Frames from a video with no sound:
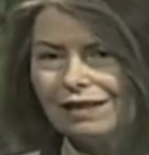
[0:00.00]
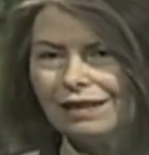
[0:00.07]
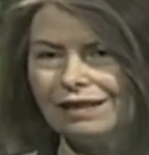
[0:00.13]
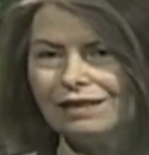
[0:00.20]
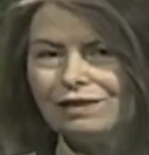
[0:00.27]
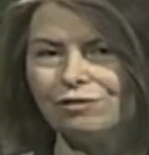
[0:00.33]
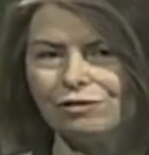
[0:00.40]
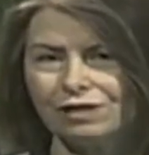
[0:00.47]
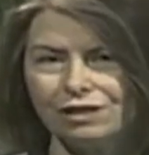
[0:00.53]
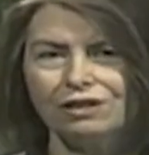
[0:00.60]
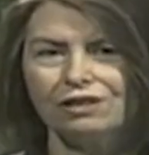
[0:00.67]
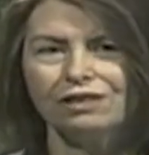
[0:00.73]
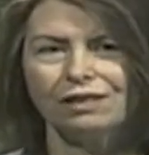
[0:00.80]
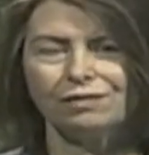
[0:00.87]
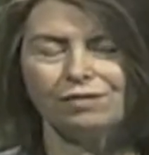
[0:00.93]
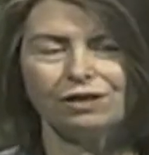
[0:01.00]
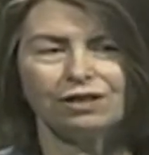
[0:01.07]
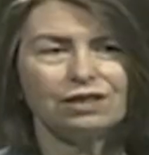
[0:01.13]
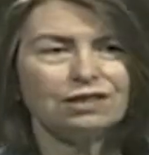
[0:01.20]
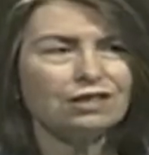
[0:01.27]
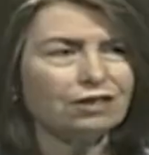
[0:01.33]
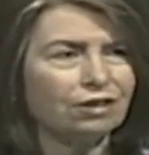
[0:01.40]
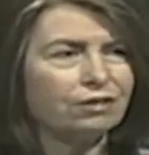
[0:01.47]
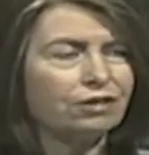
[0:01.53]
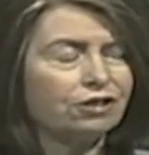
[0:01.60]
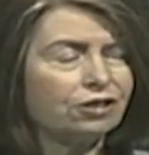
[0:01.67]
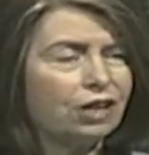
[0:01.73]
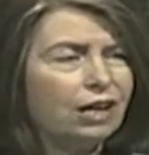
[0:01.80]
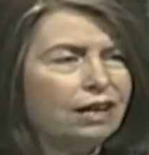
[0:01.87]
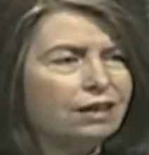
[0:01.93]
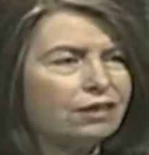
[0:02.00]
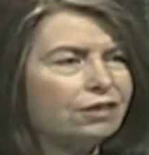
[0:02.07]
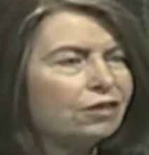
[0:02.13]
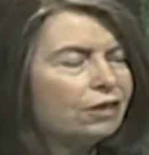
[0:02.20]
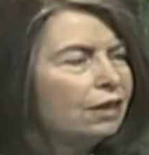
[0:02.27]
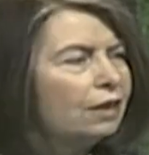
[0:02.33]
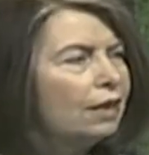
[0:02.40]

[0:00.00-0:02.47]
that is traditionally very slow to change.